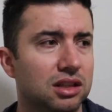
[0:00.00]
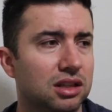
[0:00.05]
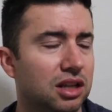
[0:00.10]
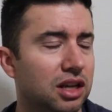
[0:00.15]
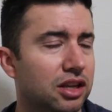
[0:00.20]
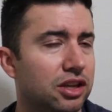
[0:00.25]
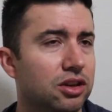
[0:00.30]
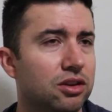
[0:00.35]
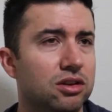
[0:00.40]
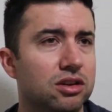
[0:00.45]

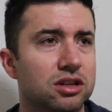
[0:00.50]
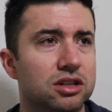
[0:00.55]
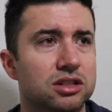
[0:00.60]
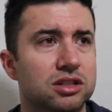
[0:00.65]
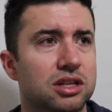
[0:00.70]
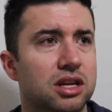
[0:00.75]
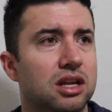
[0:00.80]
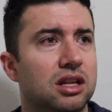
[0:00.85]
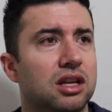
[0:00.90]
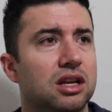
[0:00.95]
Like, you could
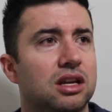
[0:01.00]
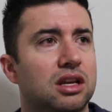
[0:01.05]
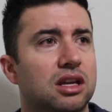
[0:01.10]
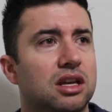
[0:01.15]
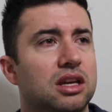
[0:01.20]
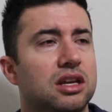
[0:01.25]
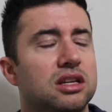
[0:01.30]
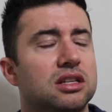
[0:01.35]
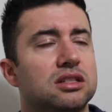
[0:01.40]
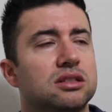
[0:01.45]
just tell, like,
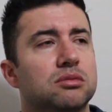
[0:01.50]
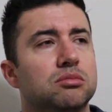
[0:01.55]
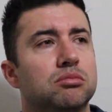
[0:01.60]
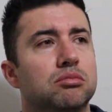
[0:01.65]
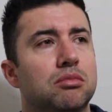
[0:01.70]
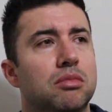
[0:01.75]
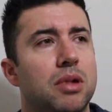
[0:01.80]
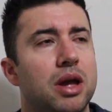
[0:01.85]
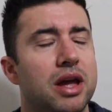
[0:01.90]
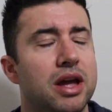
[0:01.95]
he's a
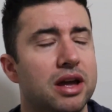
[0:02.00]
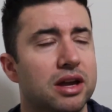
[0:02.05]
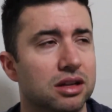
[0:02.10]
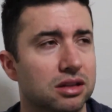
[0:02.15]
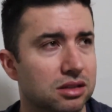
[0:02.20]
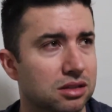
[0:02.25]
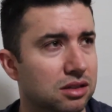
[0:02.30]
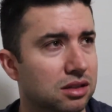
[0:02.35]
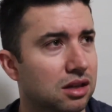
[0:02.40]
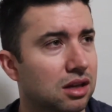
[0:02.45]

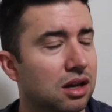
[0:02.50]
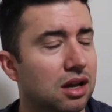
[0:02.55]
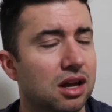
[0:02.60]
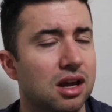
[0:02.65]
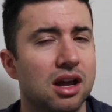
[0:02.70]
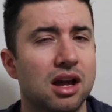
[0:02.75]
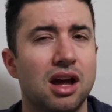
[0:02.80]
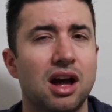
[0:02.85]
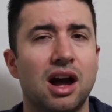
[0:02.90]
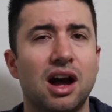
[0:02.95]
mess.
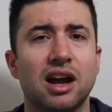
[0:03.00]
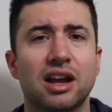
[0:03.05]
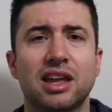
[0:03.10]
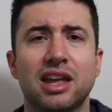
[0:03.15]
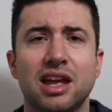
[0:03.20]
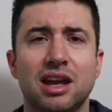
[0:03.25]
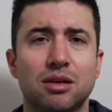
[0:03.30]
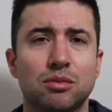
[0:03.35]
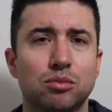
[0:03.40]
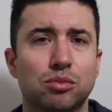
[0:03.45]
I
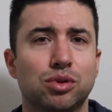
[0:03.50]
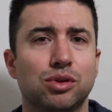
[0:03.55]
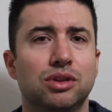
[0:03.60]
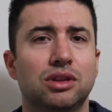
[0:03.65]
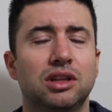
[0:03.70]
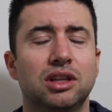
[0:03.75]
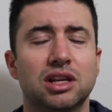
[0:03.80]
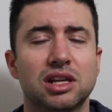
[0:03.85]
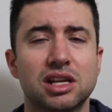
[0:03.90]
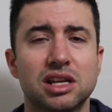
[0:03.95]
can't
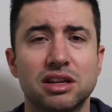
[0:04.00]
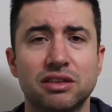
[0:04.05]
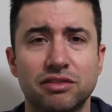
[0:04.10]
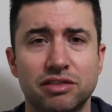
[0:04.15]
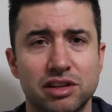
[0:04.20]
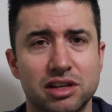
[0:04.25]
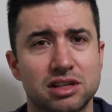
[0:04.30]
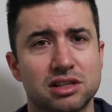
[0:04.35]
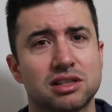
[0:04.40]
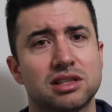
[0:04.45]

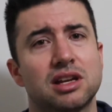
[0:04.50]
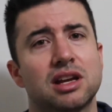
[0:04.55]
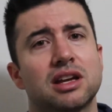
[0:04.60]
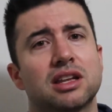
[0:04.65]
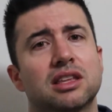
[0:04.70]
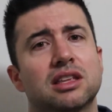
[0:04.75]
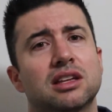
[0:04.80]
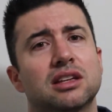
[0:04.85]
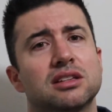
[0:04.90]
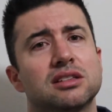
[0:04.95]
believe he is
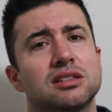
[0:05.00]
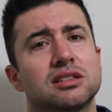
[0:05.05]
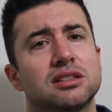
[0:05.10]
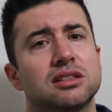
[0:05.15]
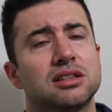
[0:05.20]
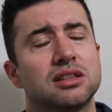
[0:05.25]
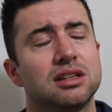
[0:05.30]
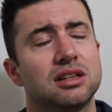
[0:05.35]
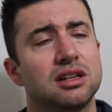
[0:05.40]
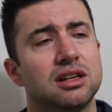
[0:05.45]
like
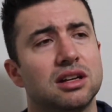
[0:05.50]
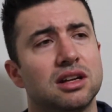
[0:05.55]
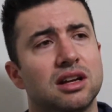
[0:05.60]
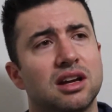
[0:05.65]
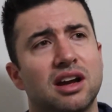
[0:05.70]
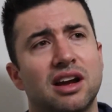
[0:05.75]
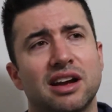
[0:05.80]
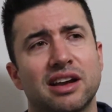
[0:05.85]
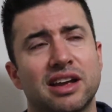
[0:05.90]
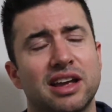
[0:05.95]
this.
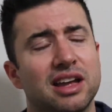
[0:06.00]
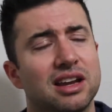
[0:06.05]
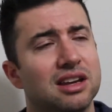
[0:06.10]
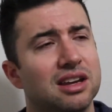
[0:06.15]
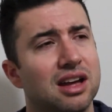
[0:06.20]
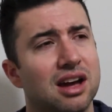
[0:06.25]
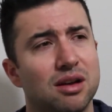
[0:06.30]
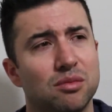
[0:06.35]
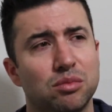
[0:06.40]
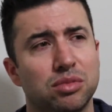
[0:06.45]
I
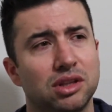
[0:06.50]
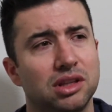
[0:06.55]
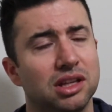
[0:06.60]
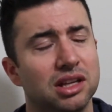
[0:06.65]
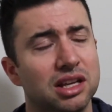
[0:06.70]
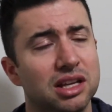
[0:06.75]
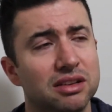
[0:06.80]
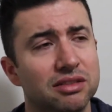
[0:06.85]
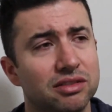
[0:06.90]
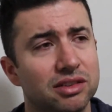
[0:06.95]
cannot
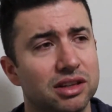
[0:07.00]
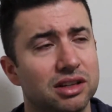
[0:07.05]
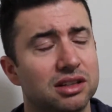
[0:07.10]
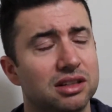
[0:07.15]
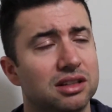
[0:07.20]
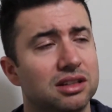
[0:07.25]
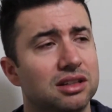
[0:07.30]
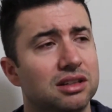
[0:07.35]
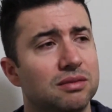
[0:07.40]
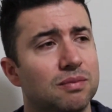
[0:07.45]
believe
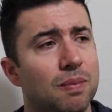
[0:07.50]
it.